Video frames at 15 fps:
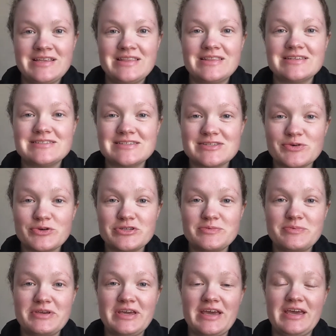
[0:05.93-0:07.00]
This is going to
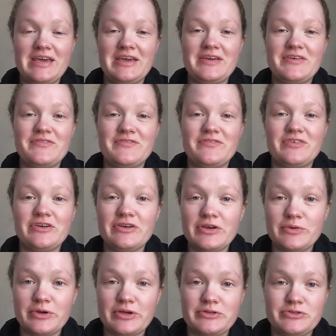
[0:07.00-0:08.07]
be a very
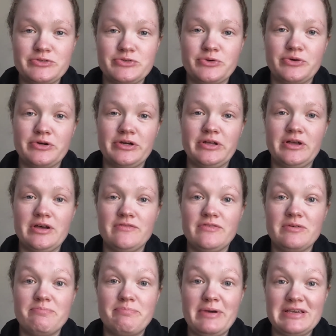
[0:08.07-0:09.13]
quick tutorial of
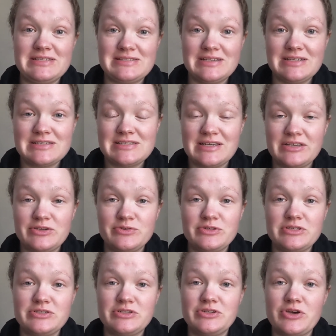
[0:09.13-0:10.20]
the basics that you
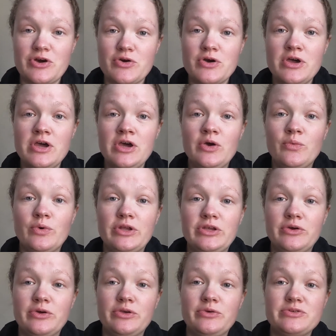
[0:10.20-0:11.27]
need to know when
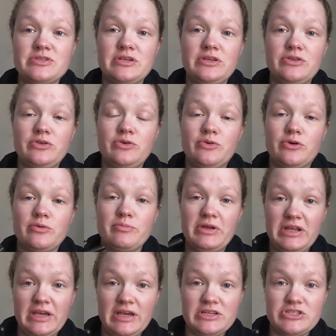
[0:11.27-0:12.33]
you're using your
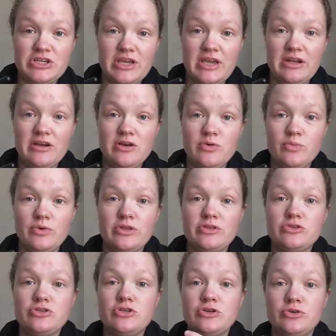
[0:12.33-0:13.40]
mini educator
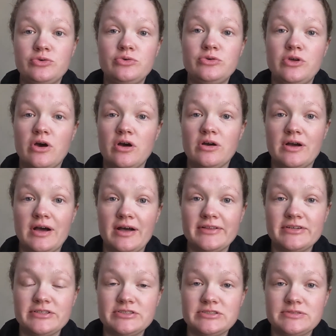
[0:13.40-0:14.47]
with 2 dog
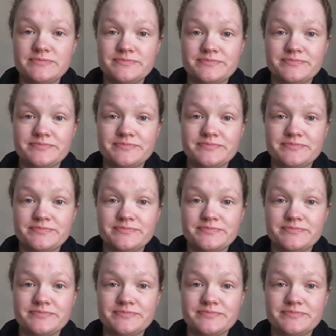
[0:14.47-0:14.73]
collars.